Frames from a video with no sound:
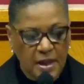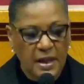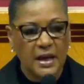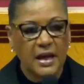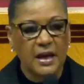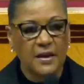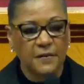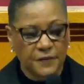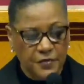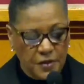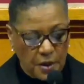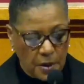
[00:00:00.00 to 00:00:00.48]

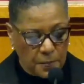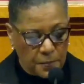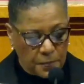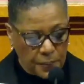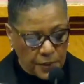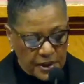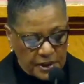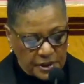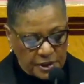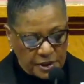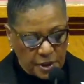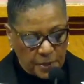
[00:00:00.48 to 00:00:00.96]
If the
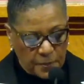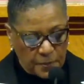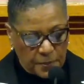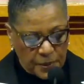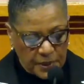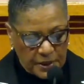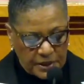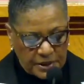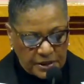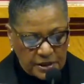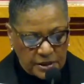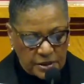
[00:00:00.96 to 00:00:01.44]
preacher
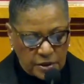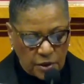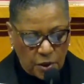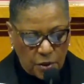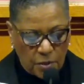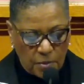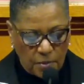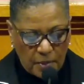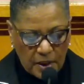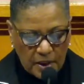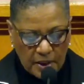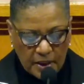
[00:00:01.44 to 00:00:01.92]
preaches
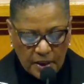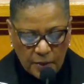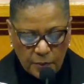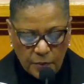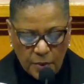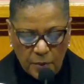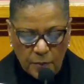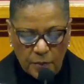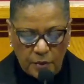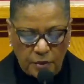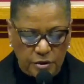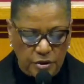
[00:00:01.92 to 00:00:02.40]
on money,
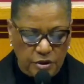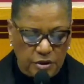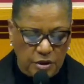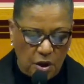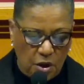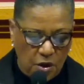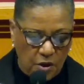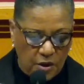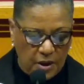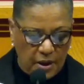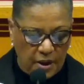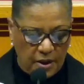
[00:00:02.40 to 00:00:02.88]
we will
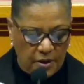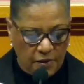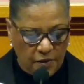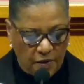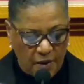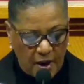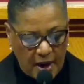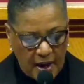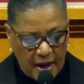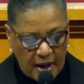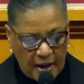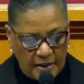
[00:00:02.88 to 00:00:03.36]
sulk and
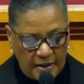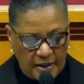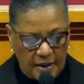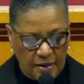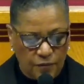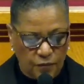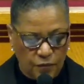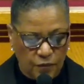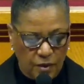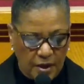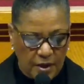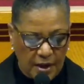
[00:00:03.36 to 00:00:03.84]
cry,
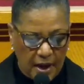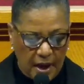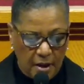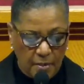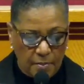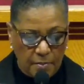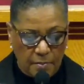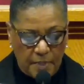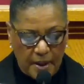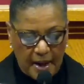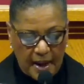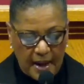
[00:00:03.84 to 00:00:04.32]
then run out
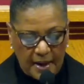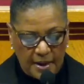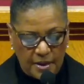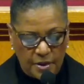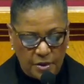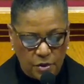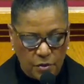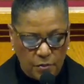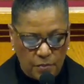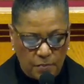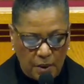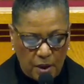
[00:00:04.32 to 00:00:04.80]
and buy a
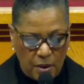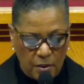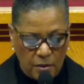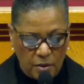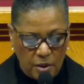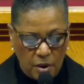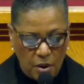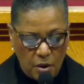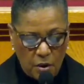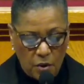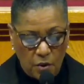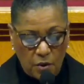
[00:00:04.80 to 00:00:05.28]
new boat
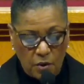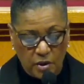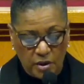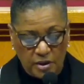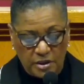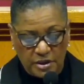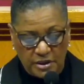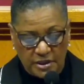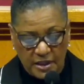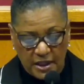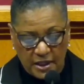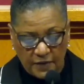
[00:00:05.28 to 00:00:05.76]
or a
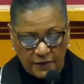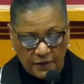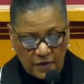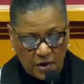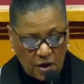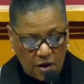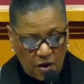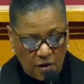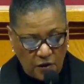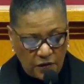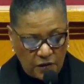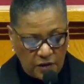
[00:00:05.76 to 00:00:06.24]
set of
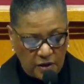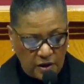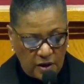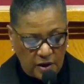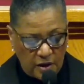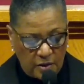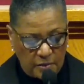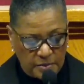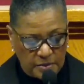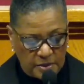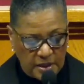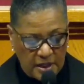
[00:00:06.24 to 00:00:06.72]
golf
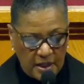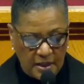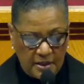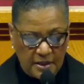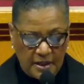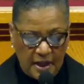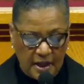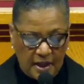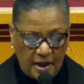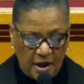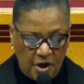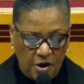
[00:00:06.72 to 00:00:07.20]
clubs
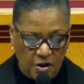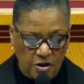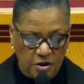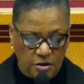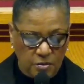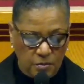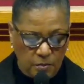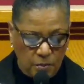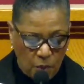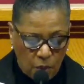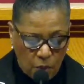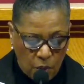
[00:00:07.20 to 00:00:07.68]
that cost
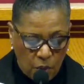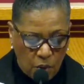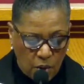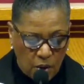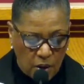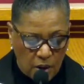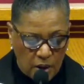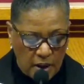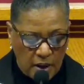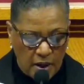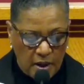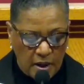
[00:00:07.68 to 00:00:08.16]

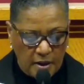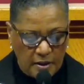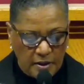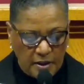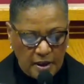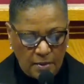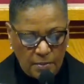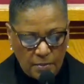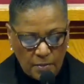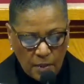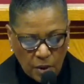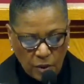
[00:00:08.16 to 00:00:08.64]
more
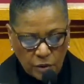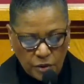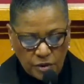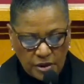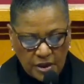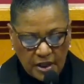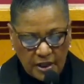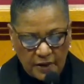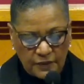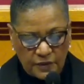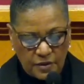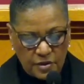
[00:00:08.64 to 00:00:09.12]
than most
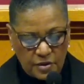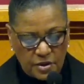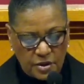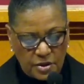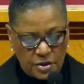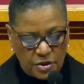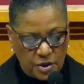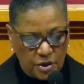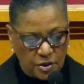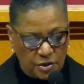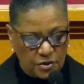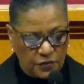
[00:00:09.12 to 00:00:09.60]
give to the
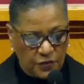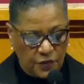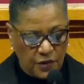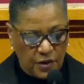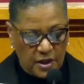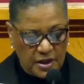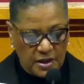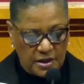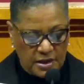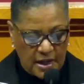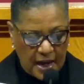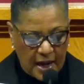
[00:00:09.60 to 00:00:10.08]
church for
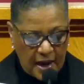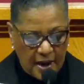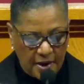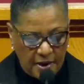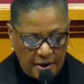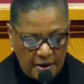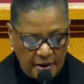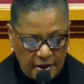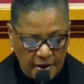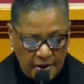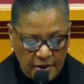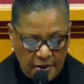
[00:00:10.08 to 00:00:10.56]
an entire
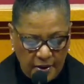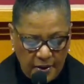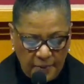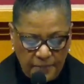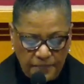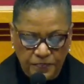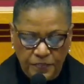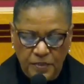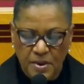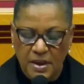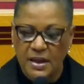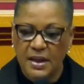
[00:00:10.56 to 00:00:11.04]
year.
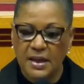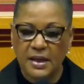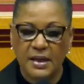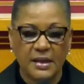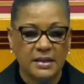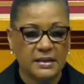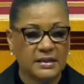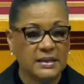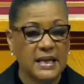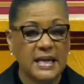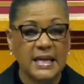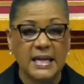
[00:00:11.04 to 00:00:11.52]
It
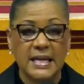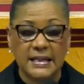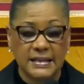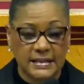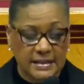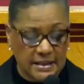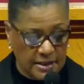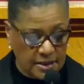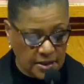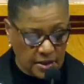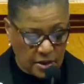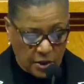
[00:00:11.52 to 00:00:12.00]
is
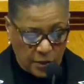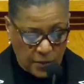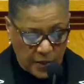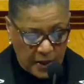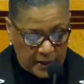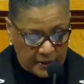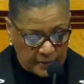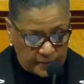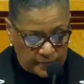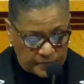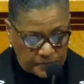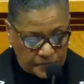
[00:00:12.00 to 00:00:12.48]
easy to quit.